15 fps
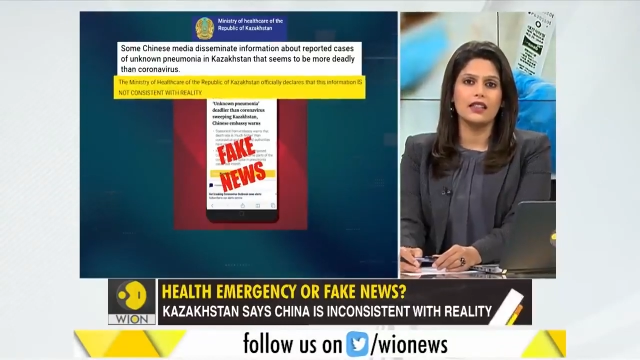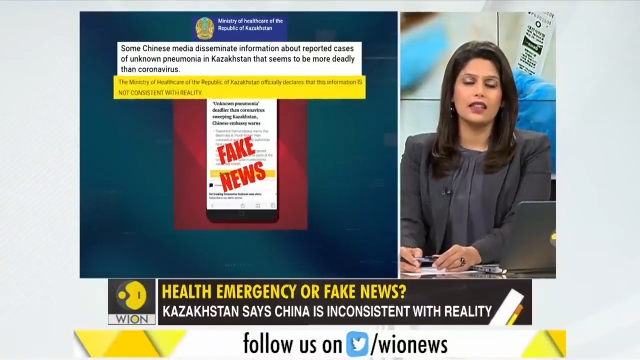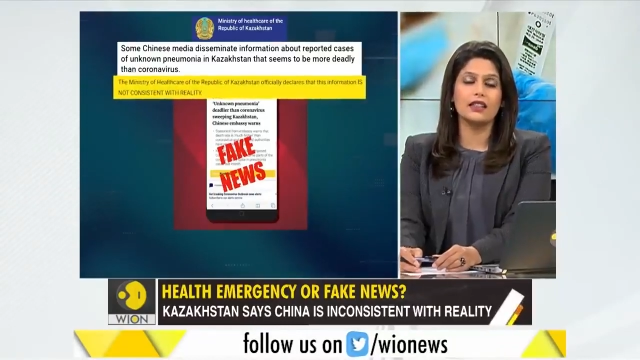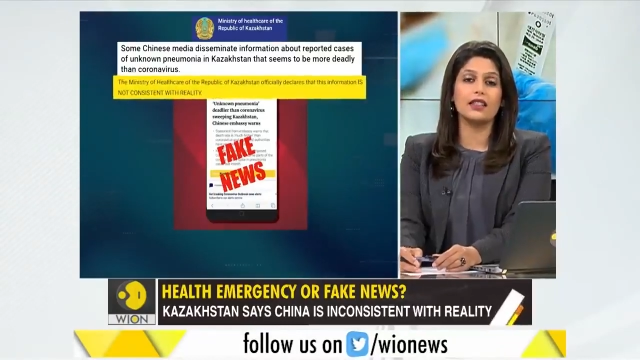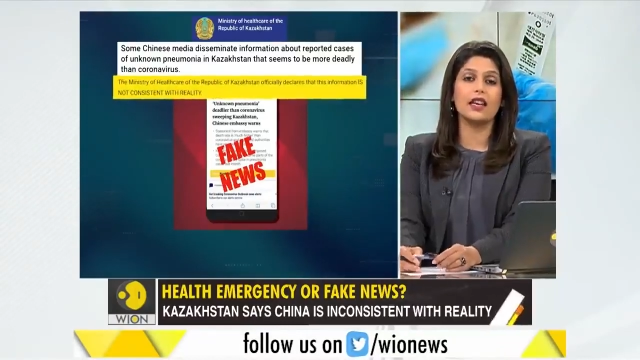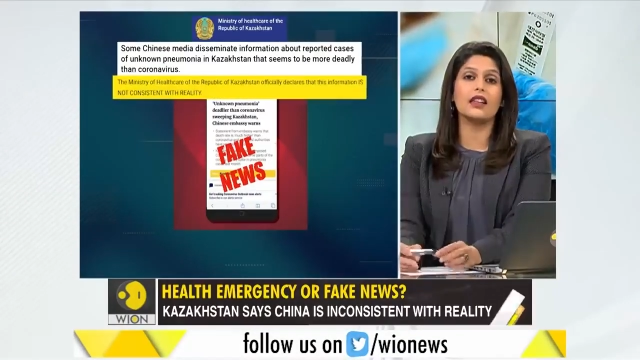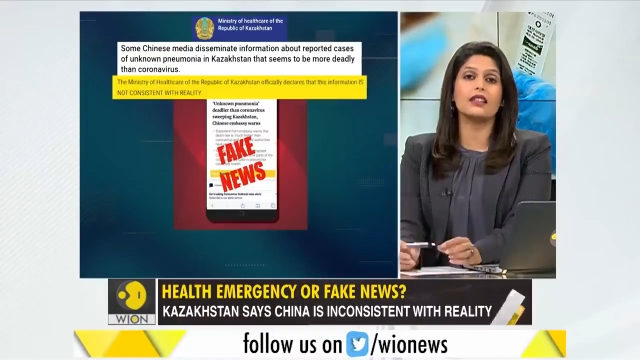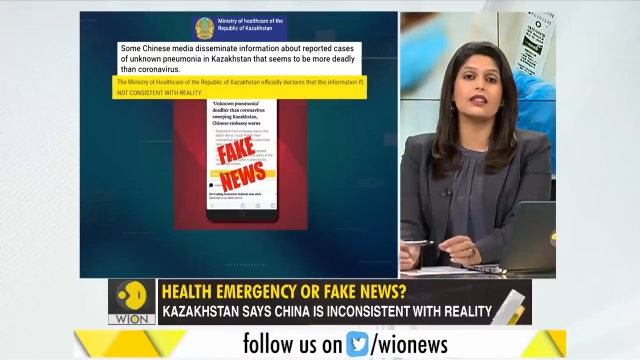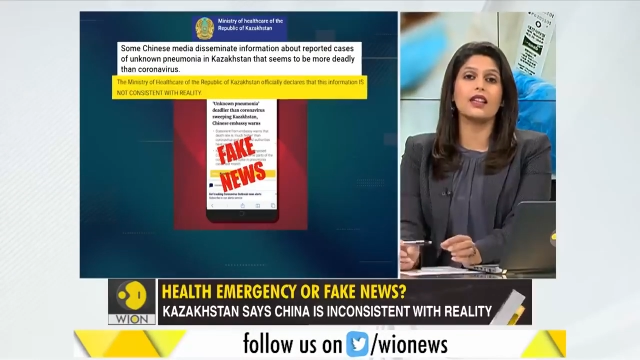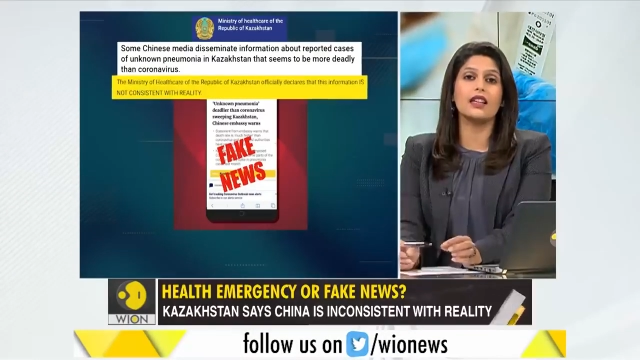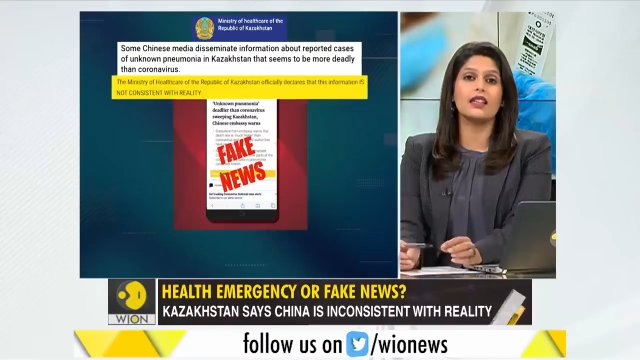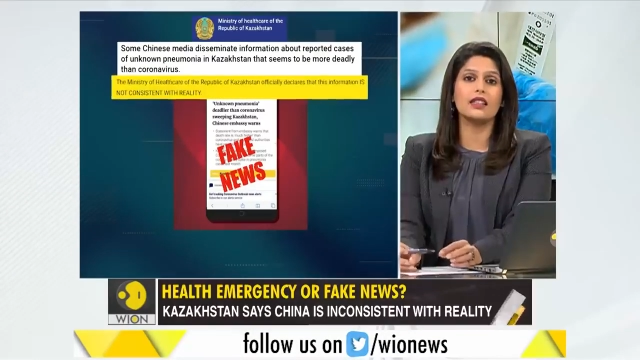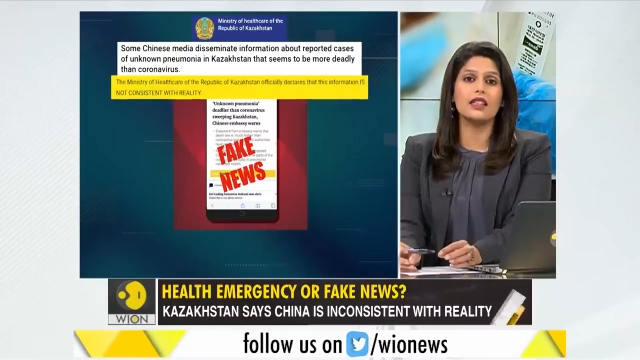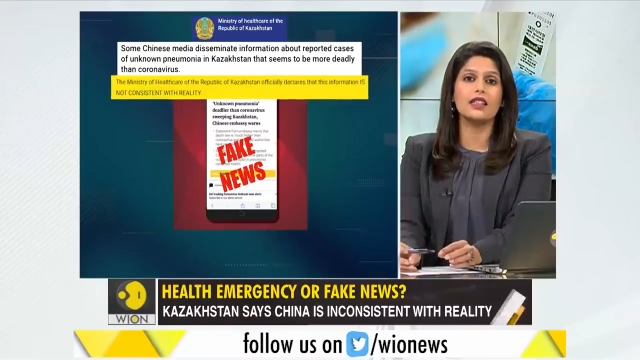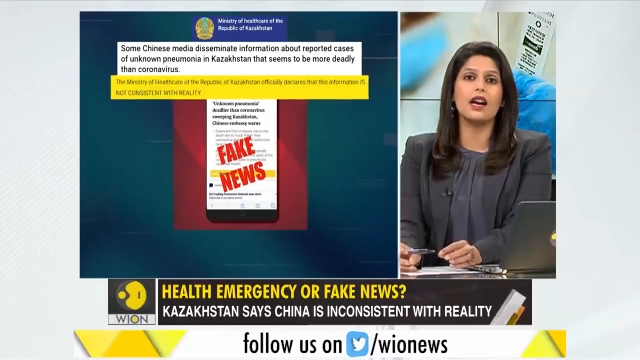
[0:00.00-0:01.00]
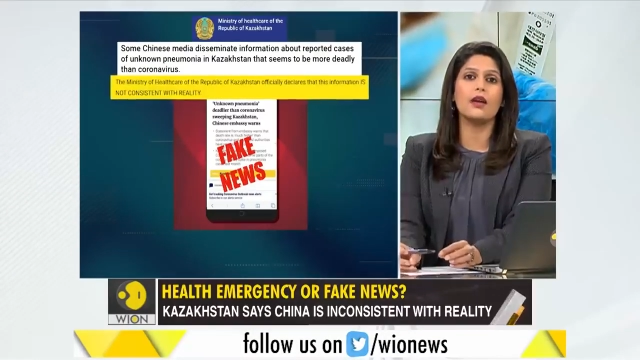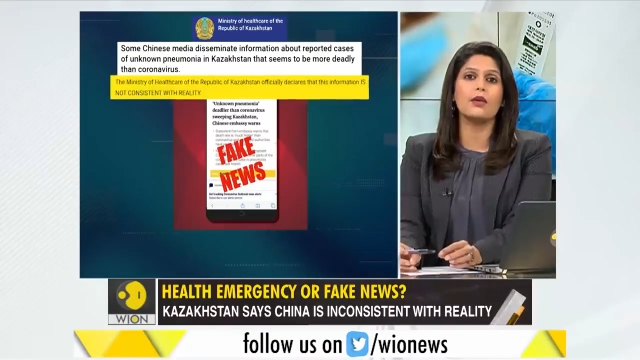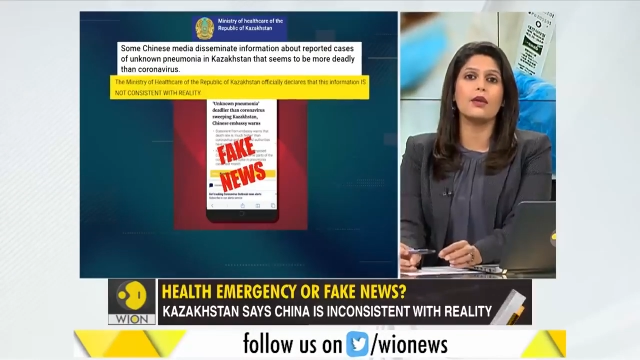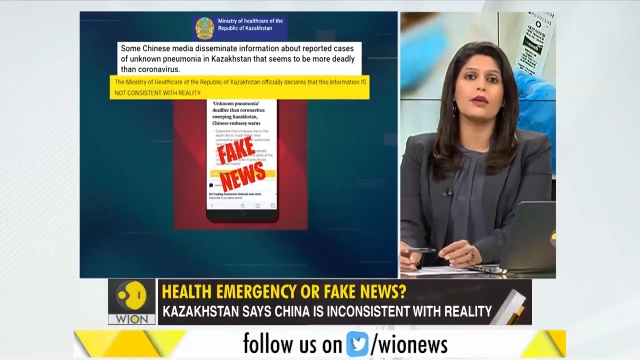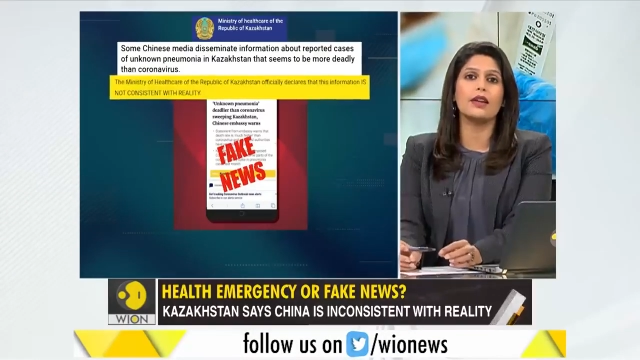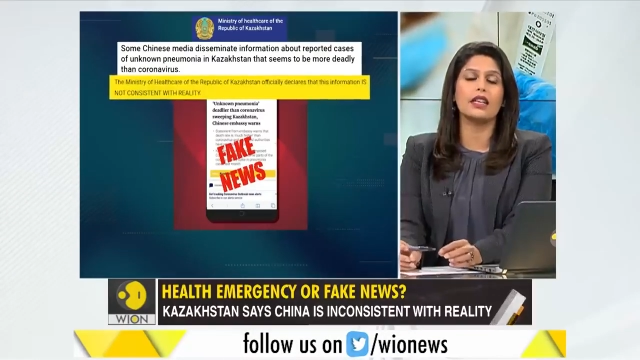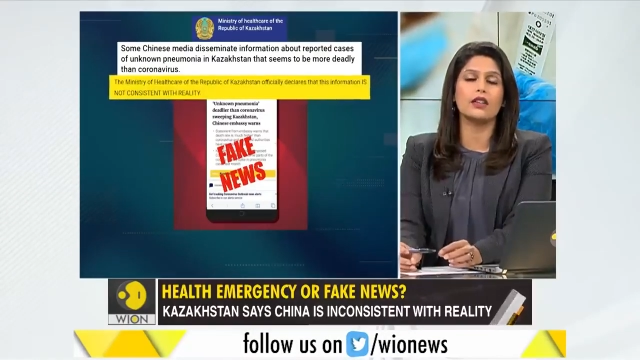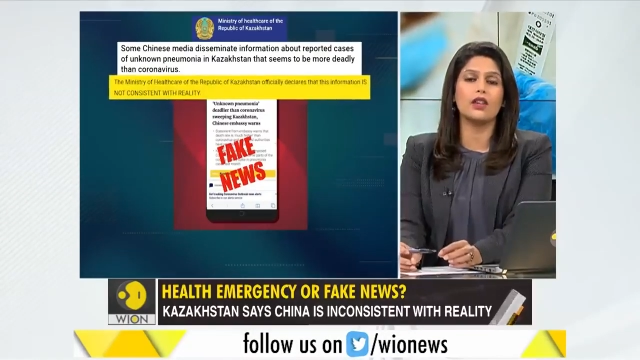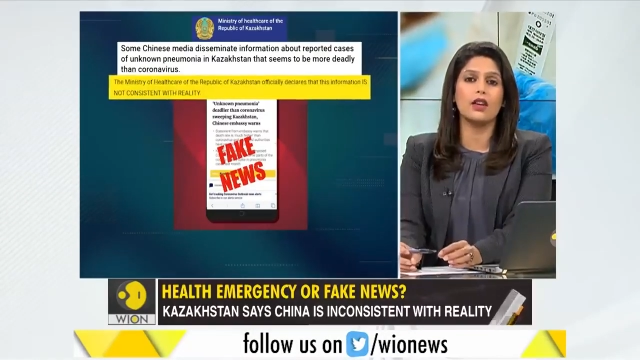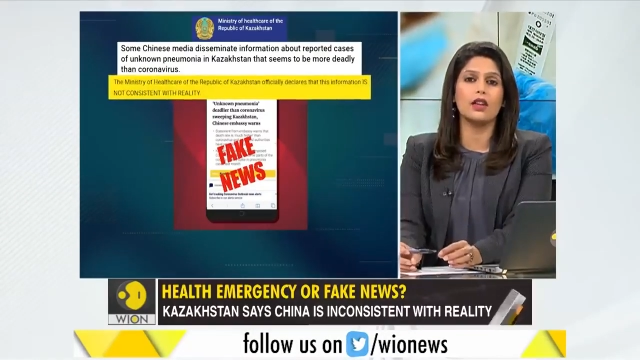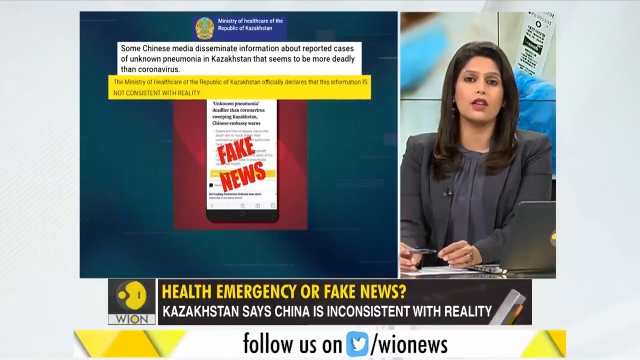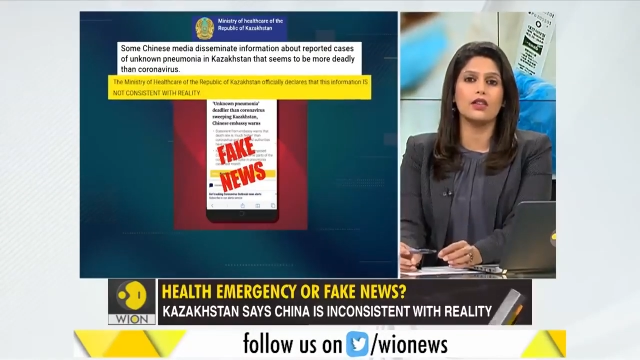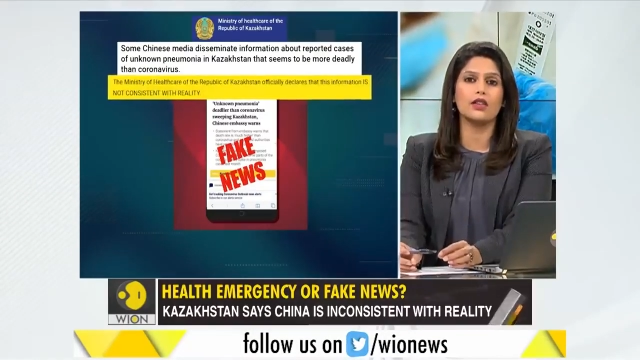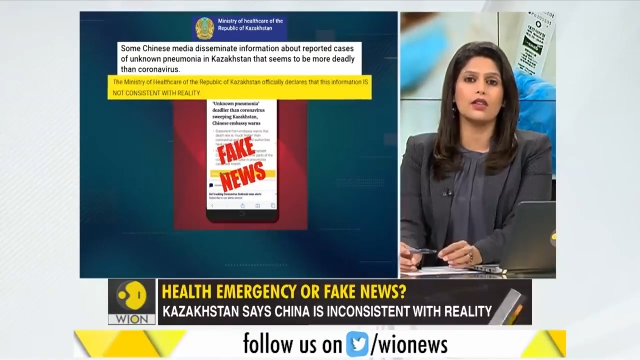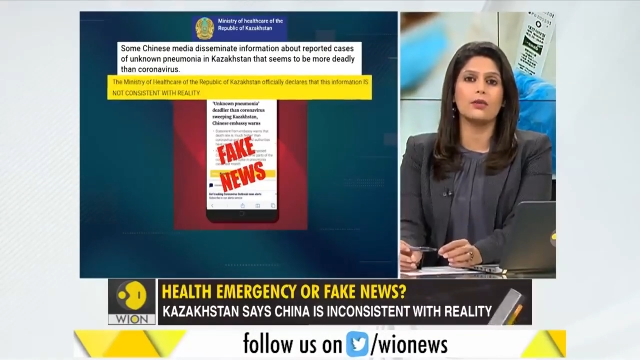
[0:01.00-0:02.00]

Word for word: Kazakhstan did, however, acknowledge